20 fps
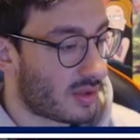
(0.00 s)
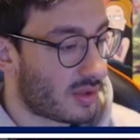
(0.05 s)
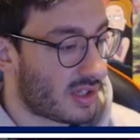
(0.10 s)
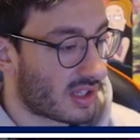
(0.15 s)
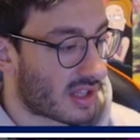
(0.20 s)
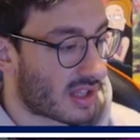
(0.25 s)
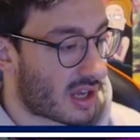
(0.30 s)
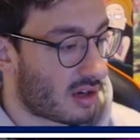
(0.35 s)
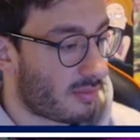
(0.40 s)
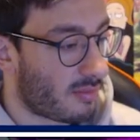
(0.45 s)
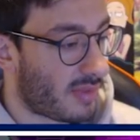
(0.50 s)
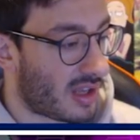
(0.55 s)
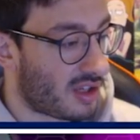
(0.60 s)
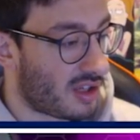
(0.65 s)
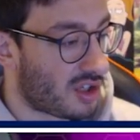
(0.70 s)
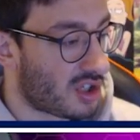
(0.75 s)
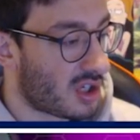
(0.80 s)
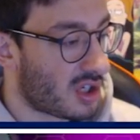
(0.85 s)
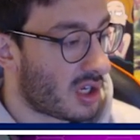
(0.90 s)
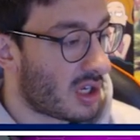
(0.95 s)
stick that on
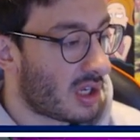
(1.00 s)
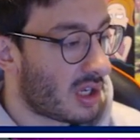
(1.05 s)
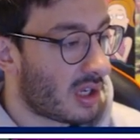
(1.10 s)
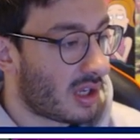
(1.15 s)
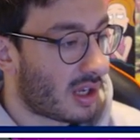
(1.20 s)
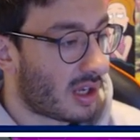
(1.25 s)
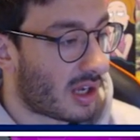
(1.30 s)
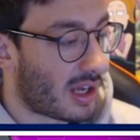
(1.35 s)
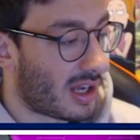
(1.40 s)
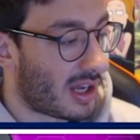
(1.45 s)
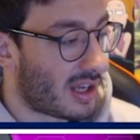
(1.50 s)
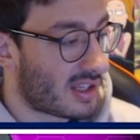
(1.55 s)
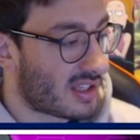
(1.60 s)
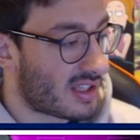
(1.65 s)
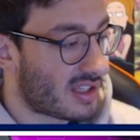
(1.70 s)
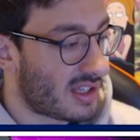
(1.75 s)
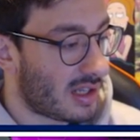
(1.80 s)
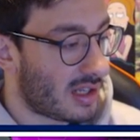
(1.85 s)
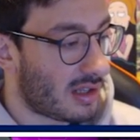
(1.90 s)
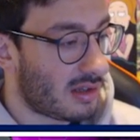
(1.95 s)
bench.
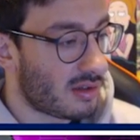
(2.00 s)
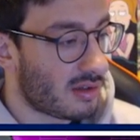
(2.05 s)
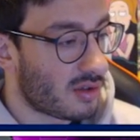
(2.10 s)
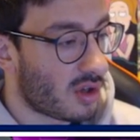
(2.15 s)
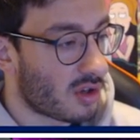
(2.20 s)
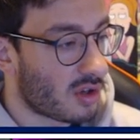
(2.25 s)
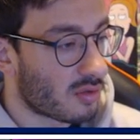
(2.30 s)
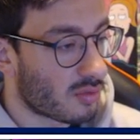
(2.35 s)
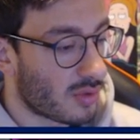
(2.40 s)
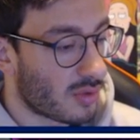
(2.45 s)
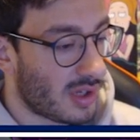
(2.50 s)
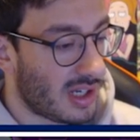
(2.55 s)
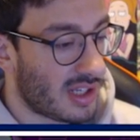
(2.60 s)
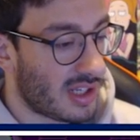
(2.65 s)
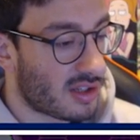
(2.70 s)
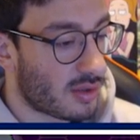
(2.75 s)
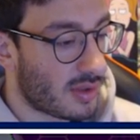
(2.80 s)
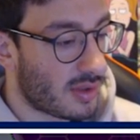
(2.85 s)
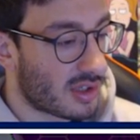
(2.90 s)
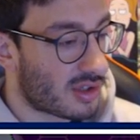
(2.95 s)
Still not really
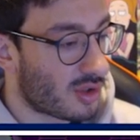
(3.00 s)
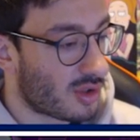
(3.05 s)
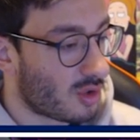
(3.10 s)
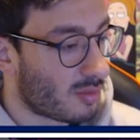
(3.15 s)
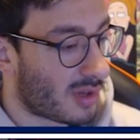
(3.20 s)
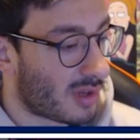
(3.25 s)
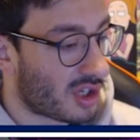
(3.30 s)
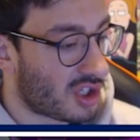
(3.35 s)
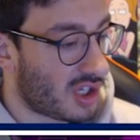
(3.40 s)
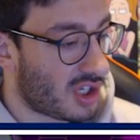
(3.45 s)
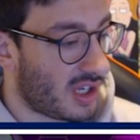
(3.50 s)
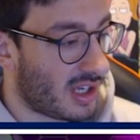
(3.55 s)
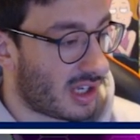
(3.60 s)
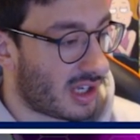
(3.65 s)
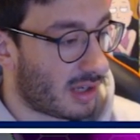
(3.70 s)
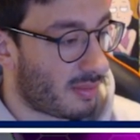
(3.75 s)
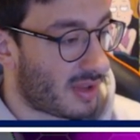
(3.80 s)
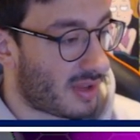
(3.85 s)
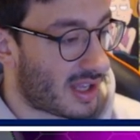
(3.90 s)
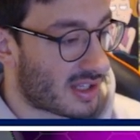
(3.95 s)
doing too much
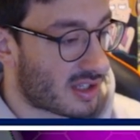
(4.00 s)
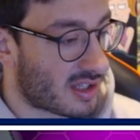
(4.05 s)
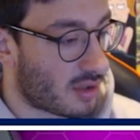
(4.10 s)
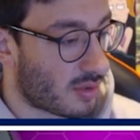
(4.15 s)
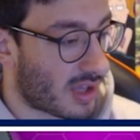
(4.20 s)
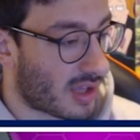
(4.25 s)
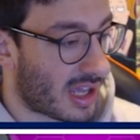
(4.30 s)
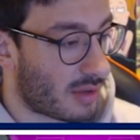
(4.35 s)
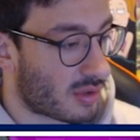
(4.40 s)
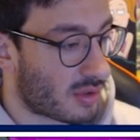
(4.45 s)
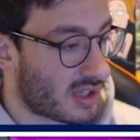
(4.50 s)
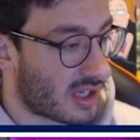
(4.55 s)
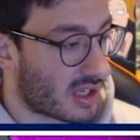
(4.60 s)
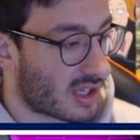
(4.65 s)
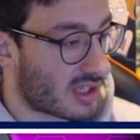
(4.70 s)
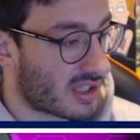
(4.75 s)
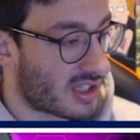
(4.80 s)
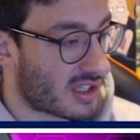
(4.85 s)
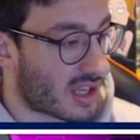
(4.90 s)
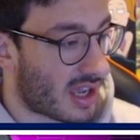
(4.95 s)
here, but that's okay. We'll stick
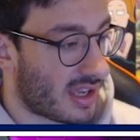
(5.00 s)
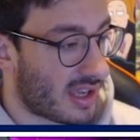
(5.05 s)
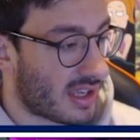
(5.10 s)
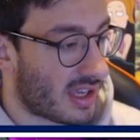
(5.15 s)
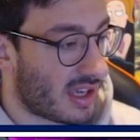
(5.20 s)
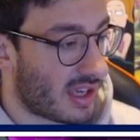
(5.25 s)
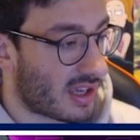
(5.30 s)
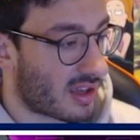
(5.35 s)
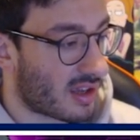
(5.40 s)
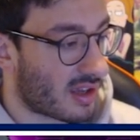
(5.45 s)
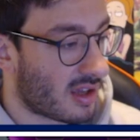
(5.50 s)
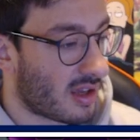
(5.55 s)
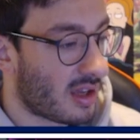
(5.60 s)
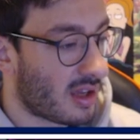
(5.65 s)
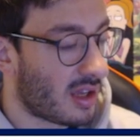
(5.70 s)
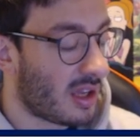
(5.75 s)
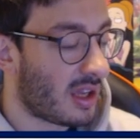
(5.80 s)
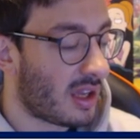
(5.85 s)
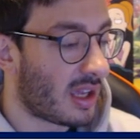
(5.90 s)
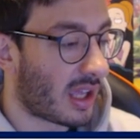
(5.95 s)
a Psychic
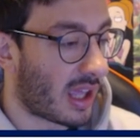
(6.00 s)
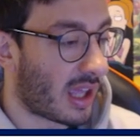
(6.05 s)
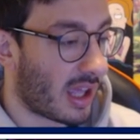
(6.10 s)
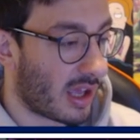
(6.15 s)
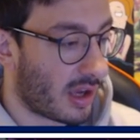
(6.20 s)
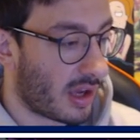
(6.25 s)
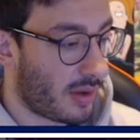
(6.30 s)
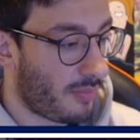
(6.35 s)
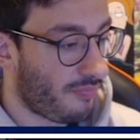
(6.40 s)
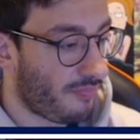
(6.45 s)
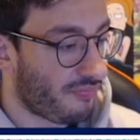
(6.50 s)
here.